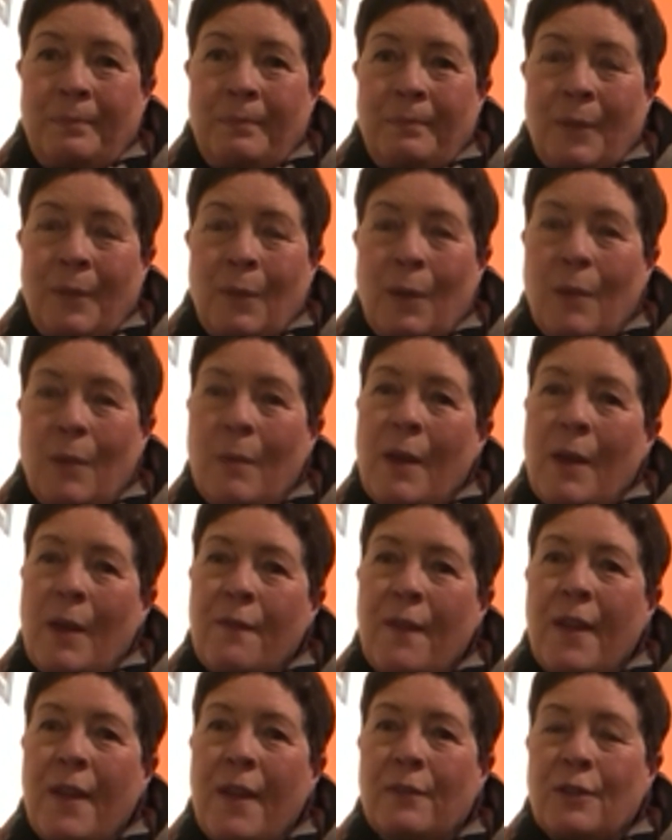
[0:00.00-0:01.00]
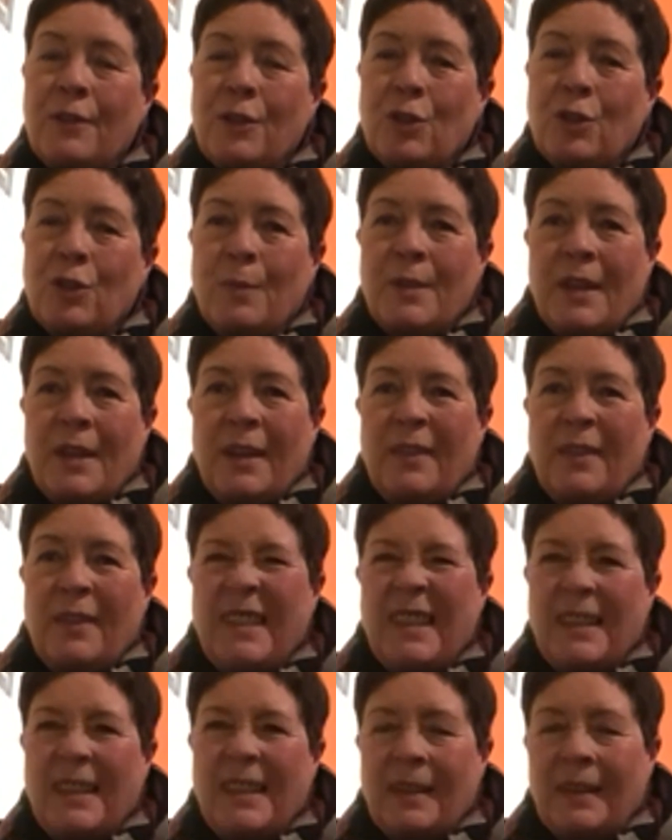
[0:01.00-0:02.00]
One of my favorite jobs I ever
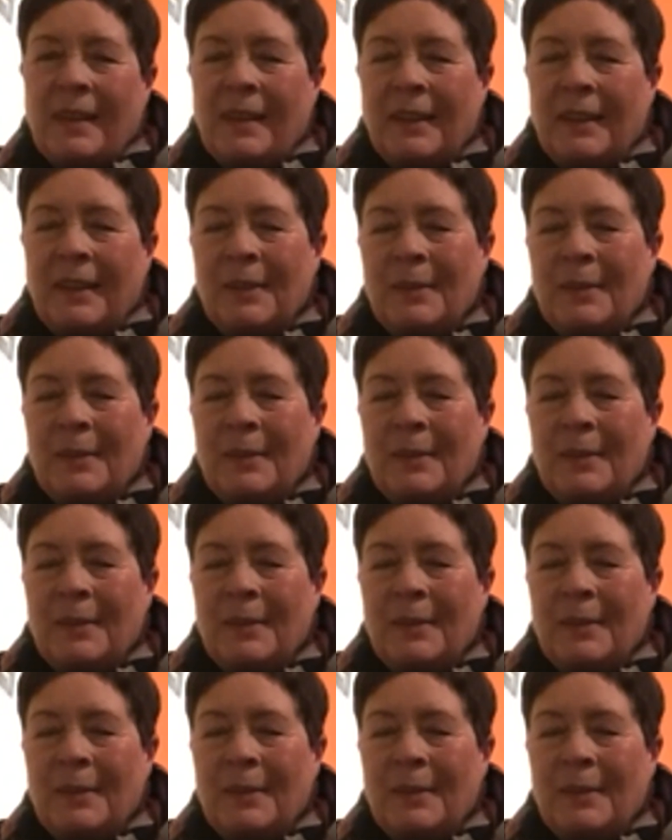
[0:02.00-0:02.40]
did, I think.